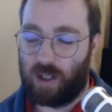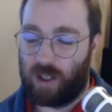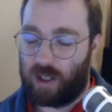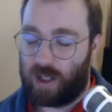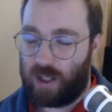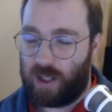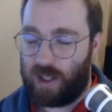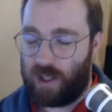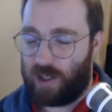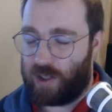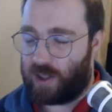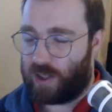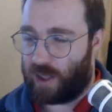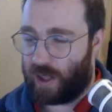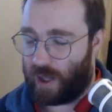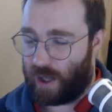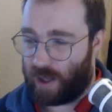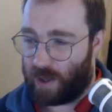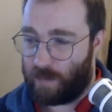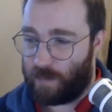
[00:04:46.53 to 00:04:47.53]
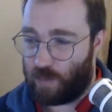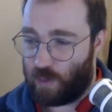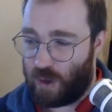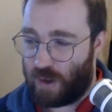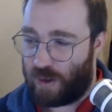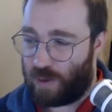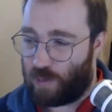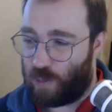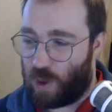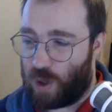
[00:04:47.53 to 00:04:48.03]
where
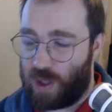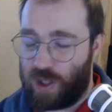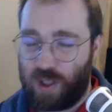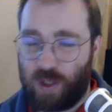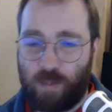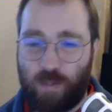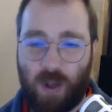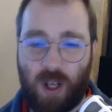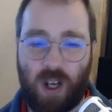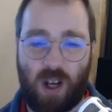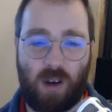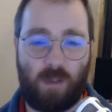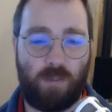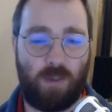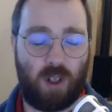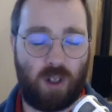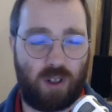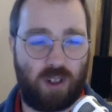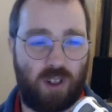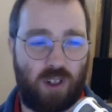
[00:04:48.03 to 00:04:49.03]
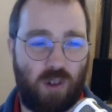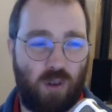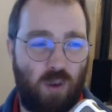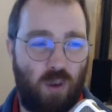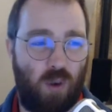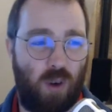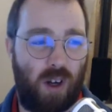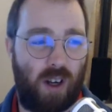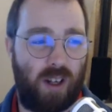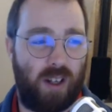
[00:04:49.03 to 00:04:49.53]
it was, but I'm not
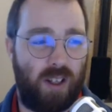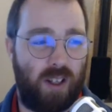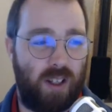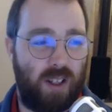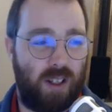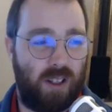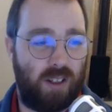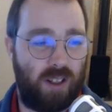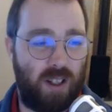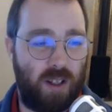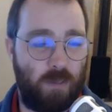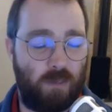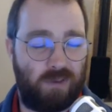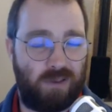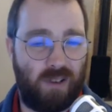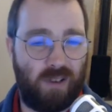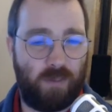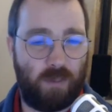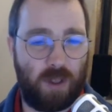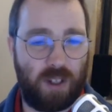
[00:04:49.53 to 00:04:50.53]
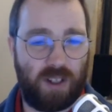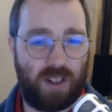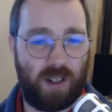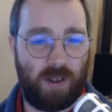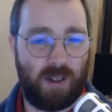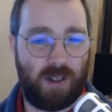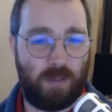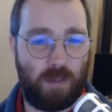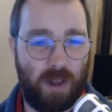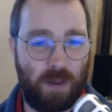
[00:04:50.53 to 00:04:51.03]
sure. The improvements
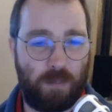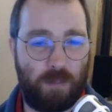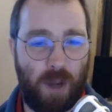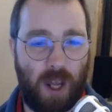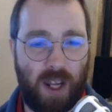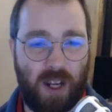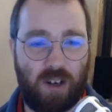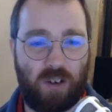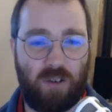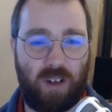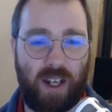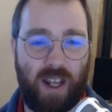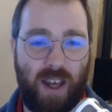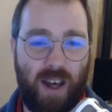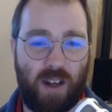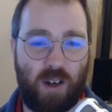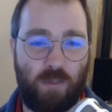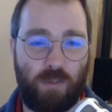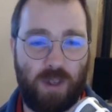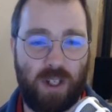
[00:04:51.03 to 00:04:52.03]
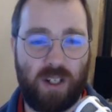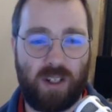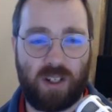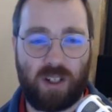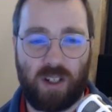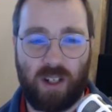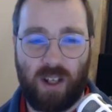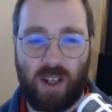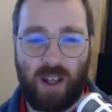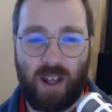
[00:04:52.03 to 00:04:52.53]
seem to be petering out a bit,
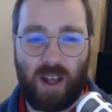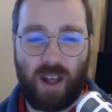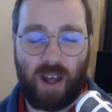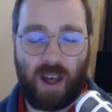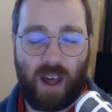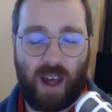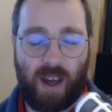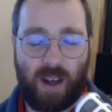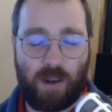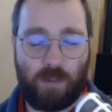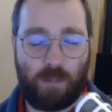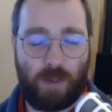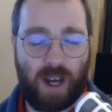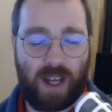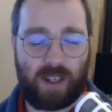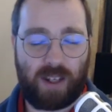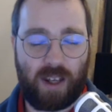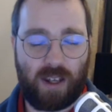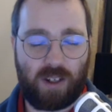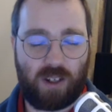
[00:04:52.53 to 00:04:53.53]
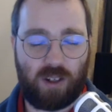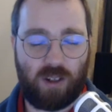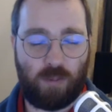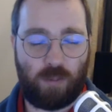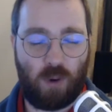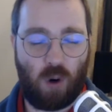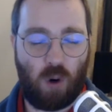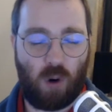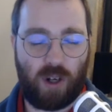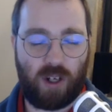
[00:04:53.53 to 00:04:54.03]
and it may get to the
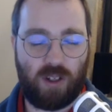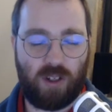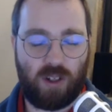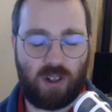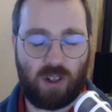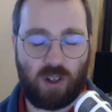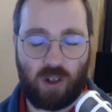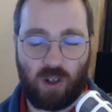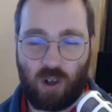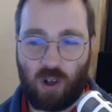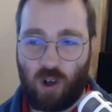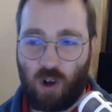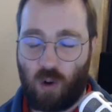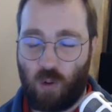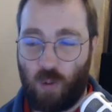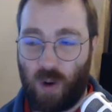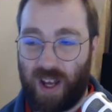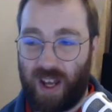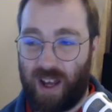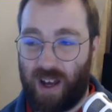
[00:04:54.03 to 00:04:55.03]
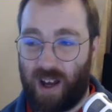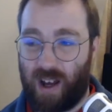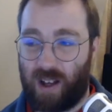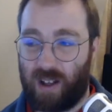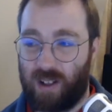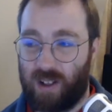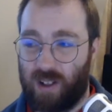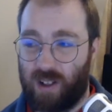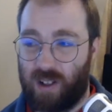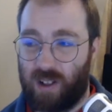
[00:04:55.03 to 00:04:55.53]
point where
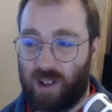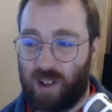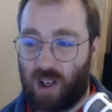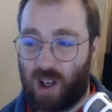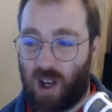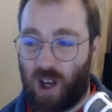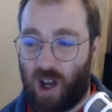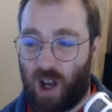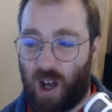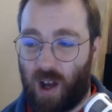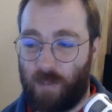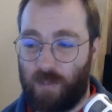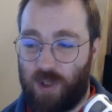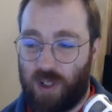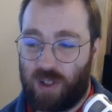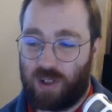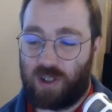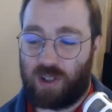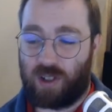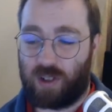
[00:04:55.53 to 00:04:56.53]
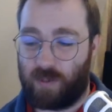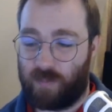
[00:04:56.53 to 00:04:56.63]
I'm just